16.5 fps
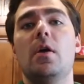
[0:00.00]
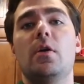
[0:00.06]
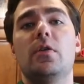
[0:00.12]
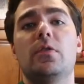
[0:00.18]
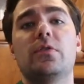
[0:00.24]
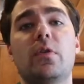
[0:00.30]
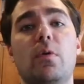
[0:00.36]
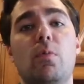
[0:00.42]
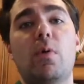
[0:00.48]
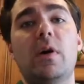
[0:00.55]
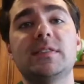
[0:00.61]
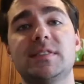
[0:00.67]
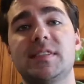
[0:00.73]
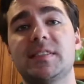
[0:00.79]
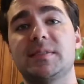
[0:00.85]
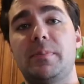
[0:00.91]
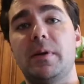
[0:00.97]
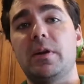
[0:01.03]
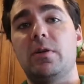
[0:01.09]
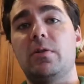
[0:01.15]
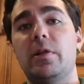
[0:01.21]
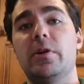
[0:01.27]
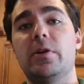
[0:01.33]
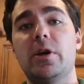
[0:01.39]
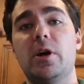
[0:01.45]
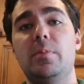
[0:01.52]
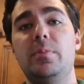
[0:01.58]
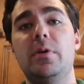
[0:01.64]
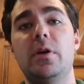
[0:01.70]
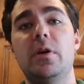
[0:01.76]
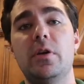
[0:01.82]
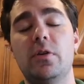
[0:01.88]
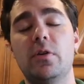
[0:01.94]
So once it's been cleared up,
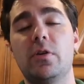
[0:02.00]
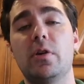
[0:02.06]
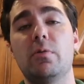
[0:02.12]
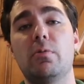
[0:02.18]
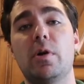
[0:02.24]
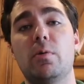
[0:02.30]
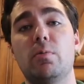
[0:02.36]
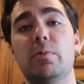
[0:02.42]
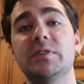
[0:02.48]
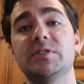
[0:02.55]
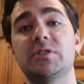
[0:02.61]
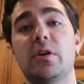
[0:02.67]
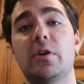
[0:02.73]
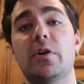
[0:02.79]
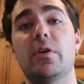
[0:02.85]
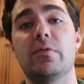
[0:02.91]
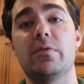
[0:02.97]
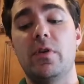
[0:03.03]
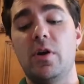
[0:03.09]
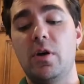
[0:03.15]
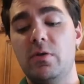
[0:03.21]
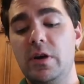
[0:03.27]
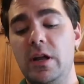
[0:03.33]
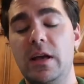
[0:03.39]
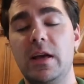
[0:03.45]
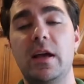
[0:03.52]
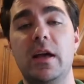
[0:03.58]
you're going to want to restart your phone.